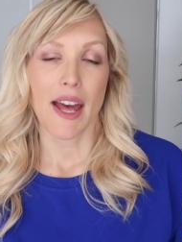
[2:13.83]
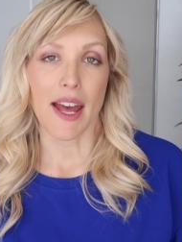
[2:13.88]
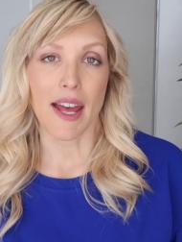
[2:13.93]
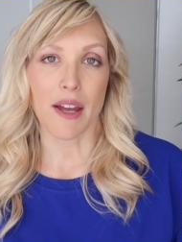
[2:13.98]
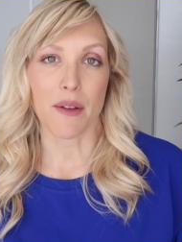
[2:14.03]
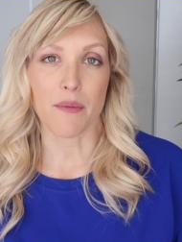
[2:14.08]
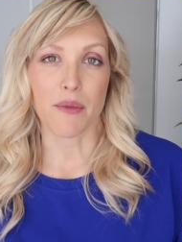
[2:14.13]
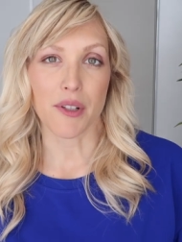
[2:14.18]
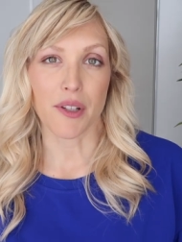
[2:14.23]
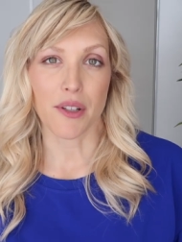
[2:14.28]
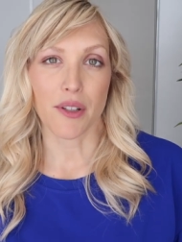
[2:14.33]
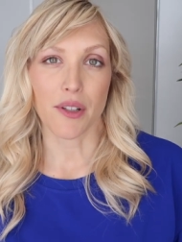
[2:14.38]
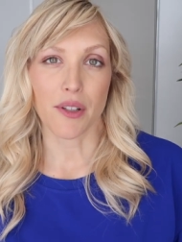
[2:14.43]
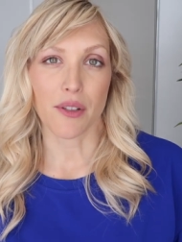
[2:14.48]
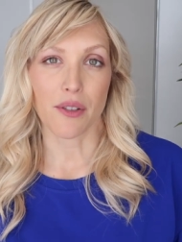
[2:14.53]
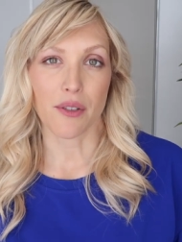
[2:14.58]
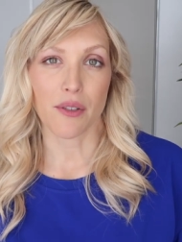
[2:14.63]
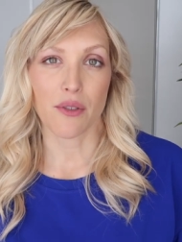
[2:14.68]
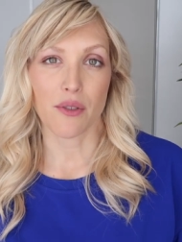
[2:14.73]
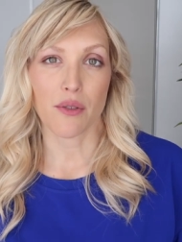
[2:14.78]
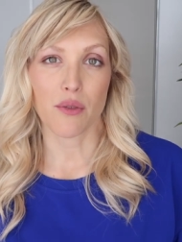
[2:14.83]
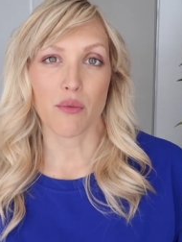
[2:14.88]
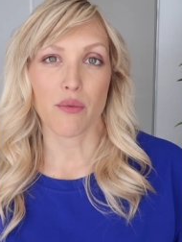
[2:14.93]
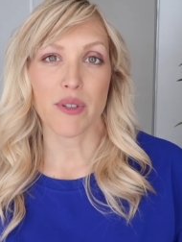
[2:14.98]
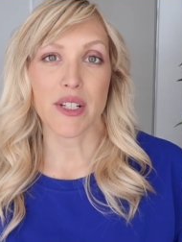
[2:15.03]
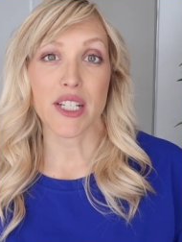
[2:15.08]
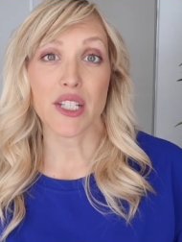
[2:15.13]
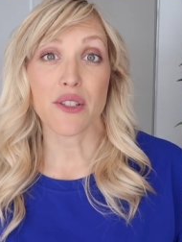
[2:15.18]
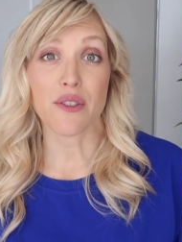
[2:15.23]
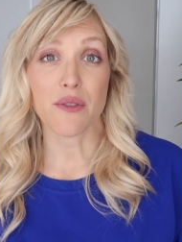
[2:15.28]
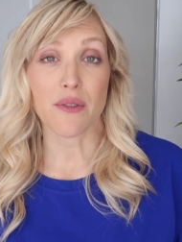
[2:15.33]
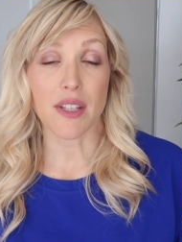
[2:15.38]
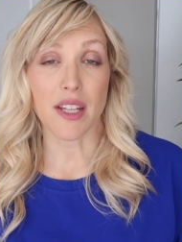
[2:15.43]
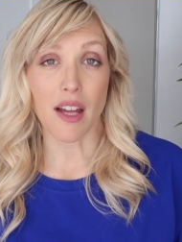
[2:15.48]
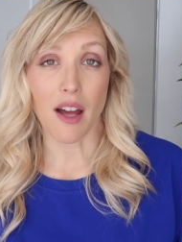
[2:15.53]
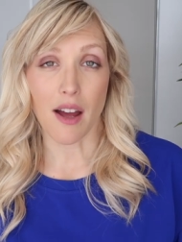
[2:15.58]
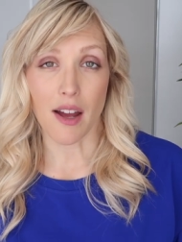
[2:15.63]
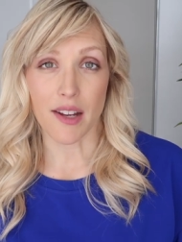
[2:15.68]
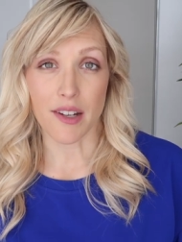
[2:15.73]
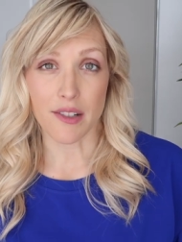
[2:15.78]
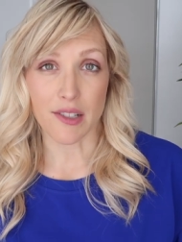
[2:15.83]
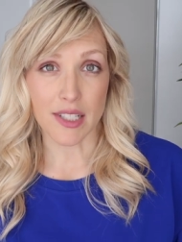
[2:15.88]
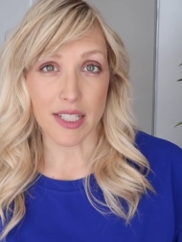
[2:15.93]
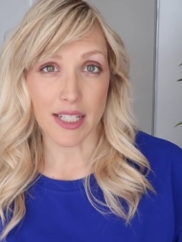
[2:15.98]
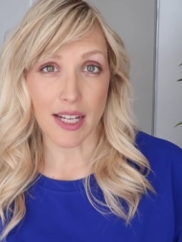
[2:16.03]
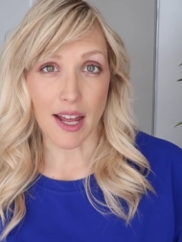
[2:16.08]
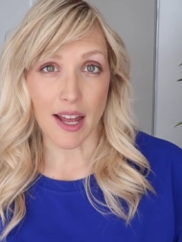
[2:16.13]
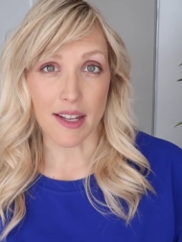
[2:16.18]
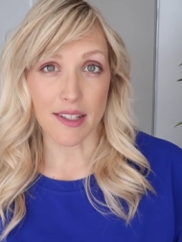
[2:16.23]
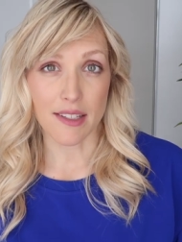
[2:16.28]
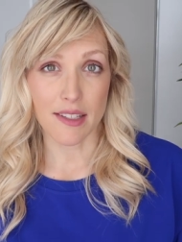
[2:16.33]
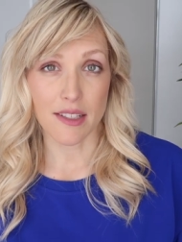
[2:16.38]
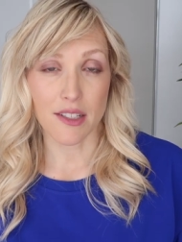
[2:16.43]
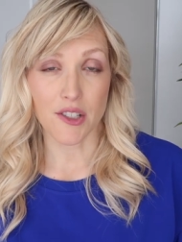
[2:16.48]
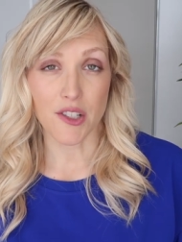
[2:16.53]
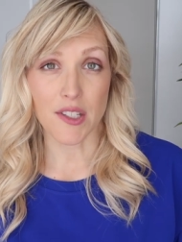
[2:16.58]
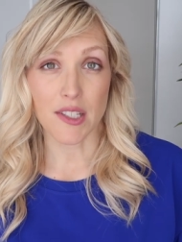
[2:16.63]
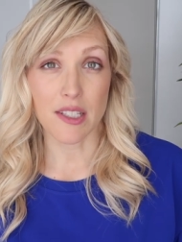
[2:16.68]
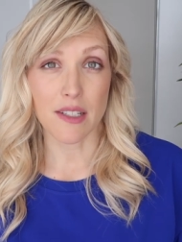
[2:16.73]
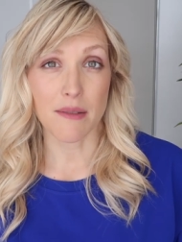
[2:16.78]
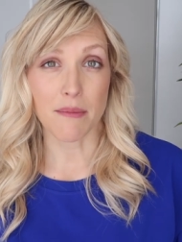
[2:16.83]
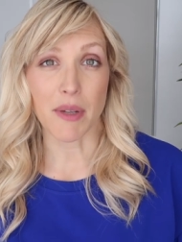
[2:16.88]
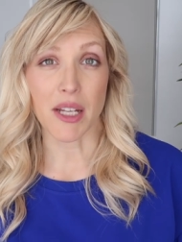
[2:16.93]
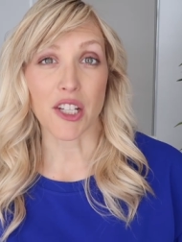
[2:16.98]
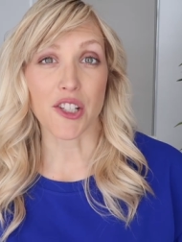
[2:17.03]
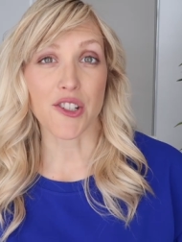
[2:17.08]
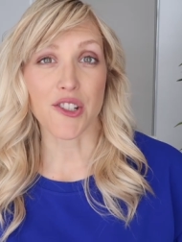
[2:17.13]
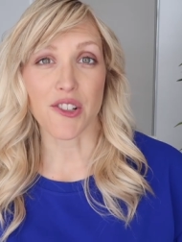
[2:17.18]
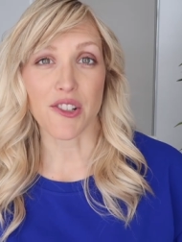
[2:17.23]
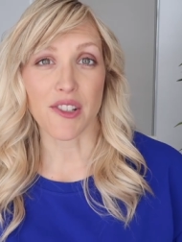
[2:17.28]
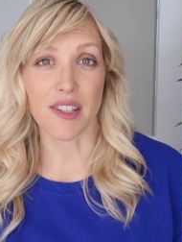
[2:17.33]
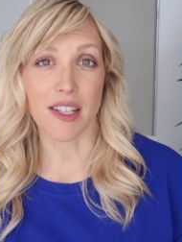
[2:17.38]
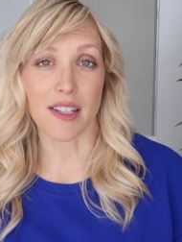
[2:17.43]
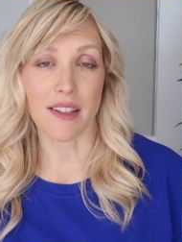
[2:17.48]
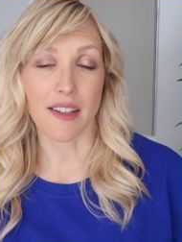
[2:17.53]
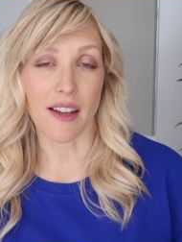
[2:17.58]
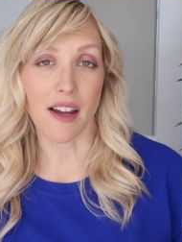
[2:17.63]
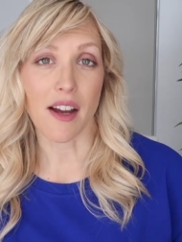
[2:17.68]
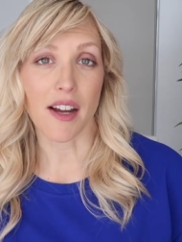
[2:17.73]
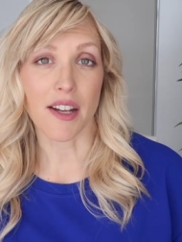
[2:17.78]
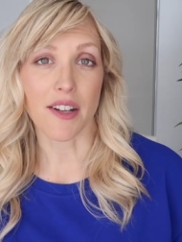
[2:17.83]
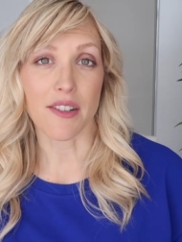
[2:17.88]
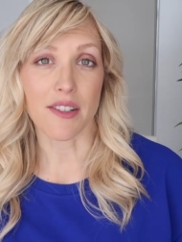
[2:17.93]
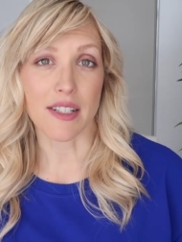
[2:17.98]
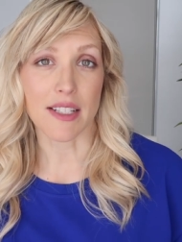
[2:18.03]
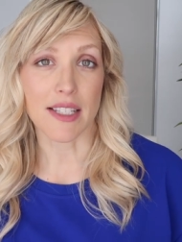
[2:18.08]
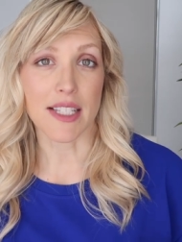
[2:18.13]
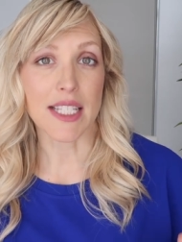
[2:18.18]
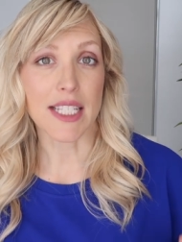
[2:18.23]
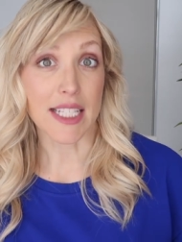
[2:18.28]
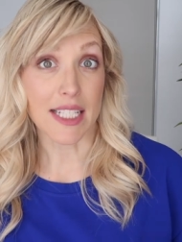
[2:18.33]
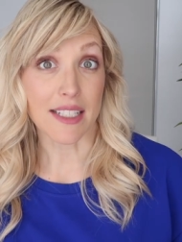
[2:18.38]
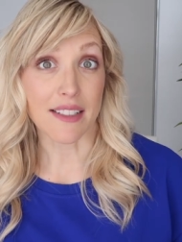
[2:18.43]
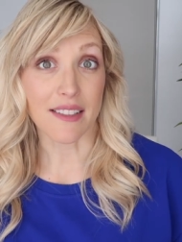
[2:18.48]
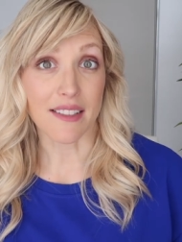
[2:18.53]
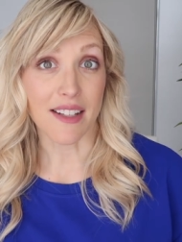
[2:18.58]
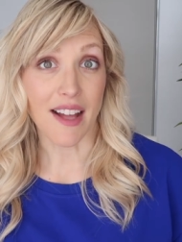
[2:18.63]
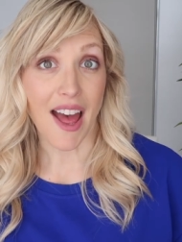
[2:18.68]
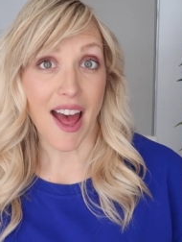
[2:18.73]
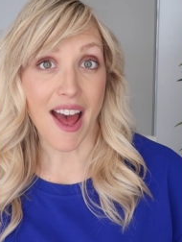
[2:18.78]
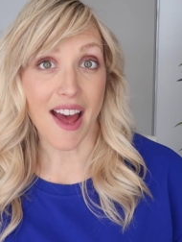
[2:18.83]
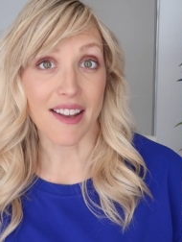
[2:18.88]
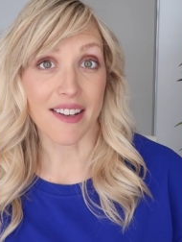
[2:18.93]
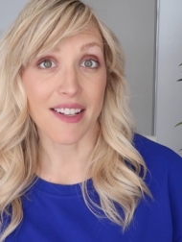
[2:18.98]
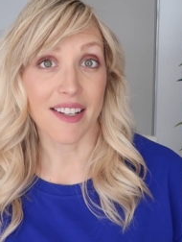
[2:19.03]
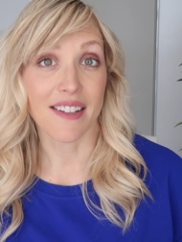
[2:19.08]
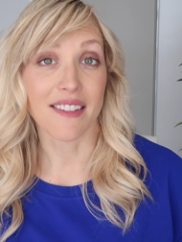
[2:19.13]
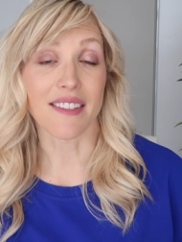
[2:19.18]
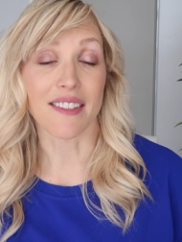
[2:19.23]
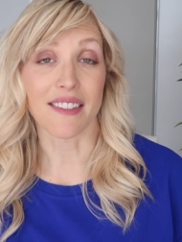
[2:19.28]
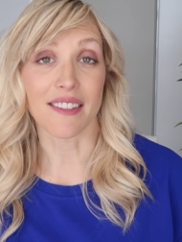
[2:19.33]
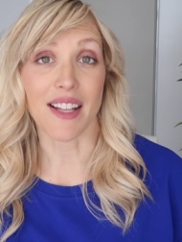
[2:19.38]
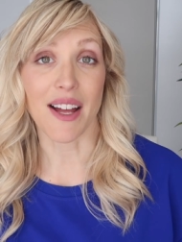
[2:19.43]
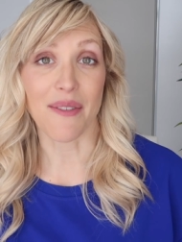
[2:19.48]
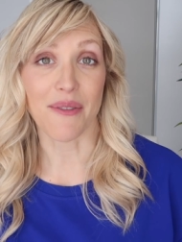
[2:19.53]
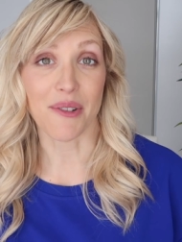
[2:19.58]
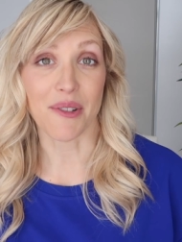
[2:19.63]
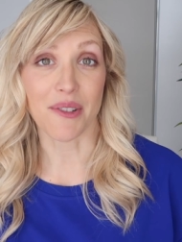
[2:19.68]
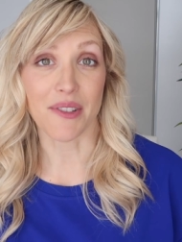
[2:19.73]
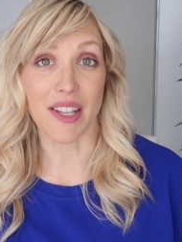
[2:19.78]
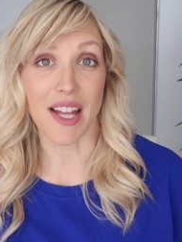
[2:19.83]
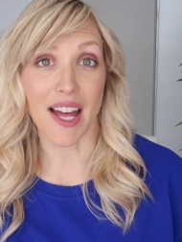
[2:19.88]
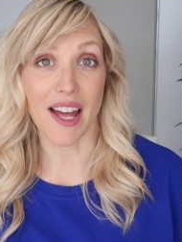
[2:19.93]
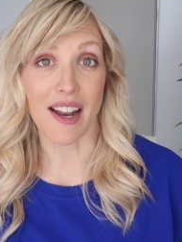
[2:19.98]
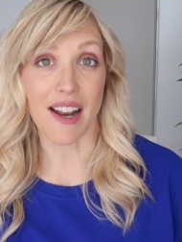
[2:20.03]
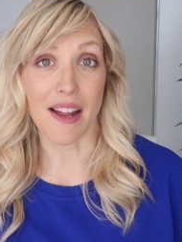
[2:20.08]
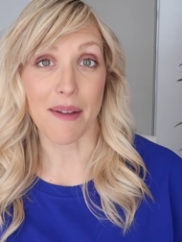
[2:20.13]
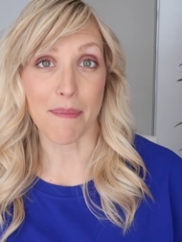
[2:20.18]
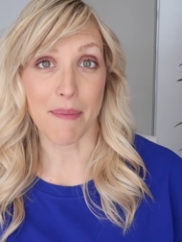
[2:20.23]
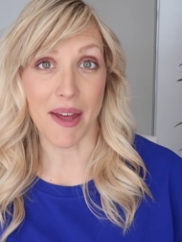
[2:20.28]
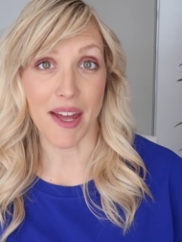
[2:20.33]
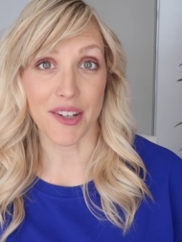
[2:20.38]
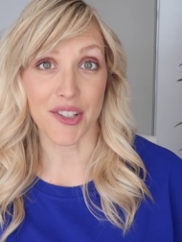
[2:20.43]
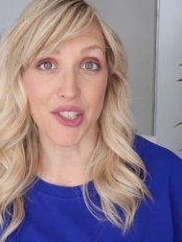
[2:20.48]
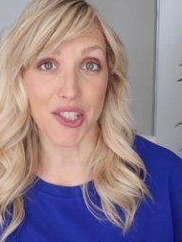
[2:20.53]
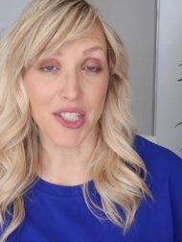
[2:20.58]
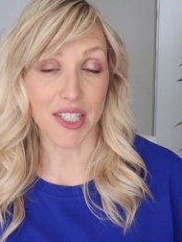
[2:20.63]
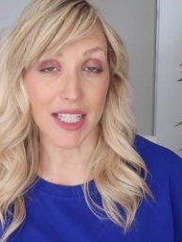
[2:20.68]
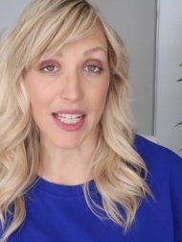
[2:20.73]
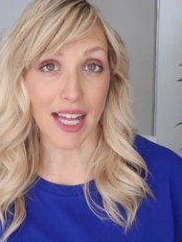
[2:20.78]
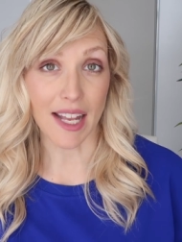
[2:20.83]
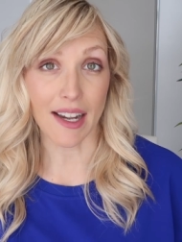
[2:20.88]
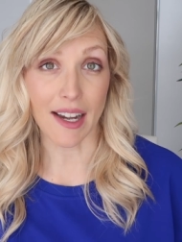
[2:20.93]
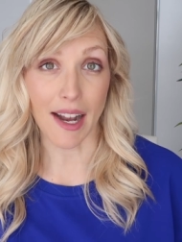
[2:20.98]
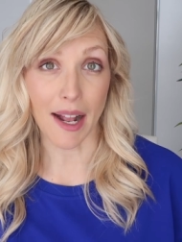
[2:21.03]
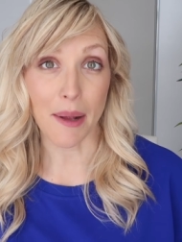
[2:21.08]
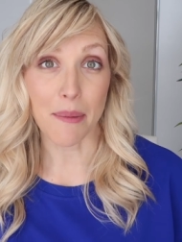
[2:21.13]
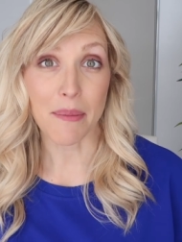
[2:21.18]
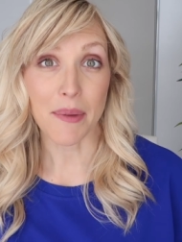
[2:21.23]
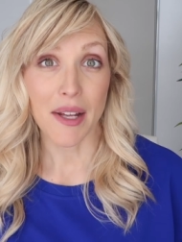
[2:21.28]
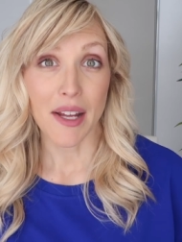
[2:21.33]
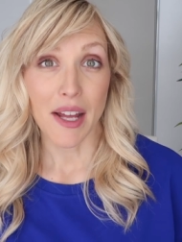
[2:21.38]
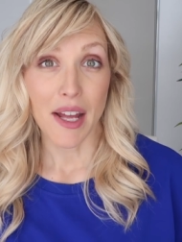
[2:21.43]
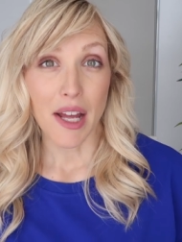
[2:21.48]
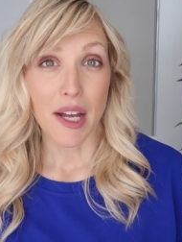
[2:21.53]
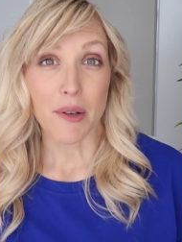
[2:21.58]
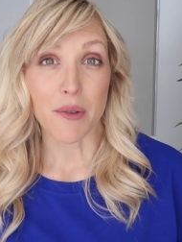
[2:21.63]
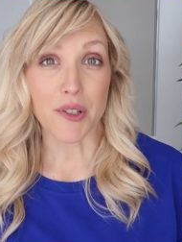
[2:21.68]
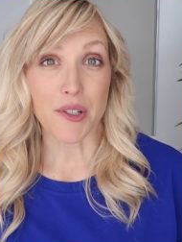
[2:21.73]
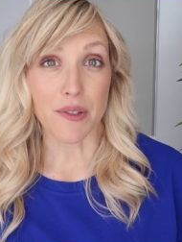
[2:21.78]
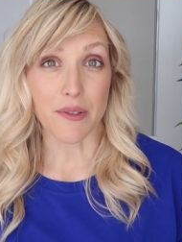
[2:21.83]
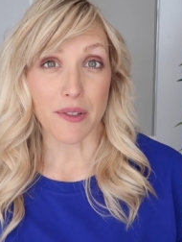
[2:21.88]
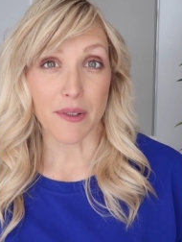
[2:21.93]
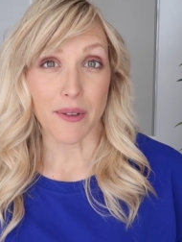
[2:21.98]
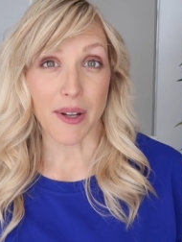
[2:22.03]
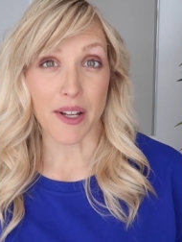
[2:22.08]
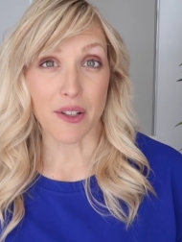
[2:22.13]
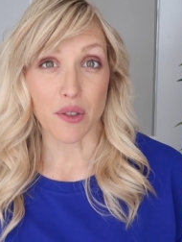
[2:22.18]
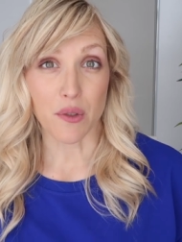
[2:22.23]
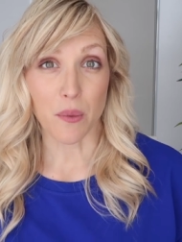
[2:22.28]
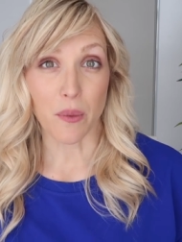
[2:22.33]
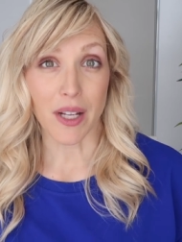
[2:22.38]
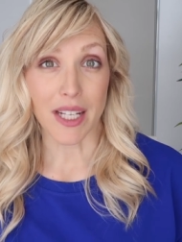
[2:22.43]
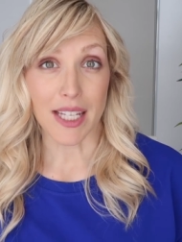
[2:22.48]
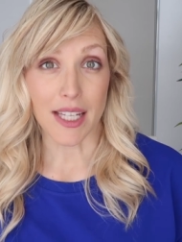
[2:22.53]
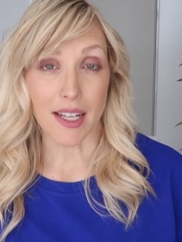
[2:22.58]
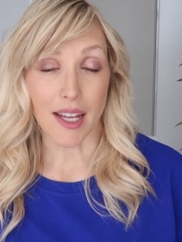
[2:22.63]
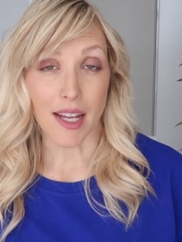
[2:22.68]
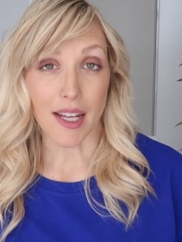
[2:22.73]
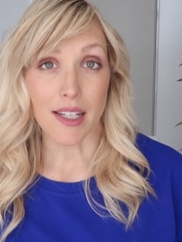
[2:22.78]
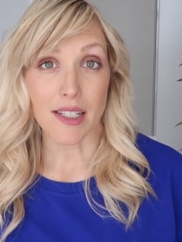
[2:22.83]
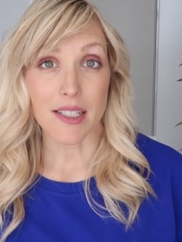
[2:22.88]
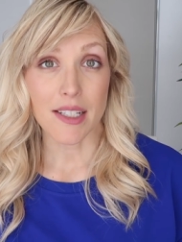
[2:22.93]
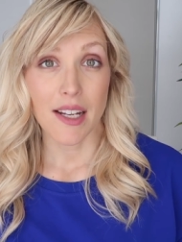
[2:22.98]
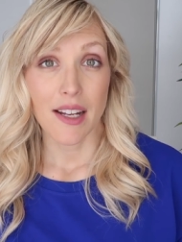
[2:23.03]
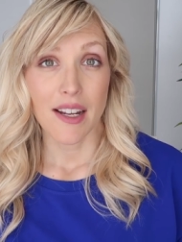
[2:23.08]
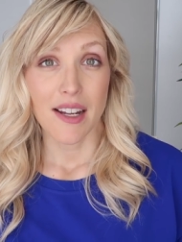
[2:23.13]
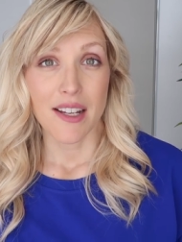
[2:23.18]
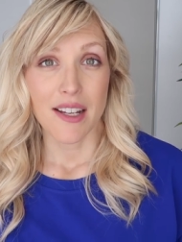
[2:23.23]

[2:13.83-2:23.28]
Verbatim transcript: and we're gonna redo the iron test just to make sure that the iron is still at the level that I managed to get it up, which is around twenty-eight.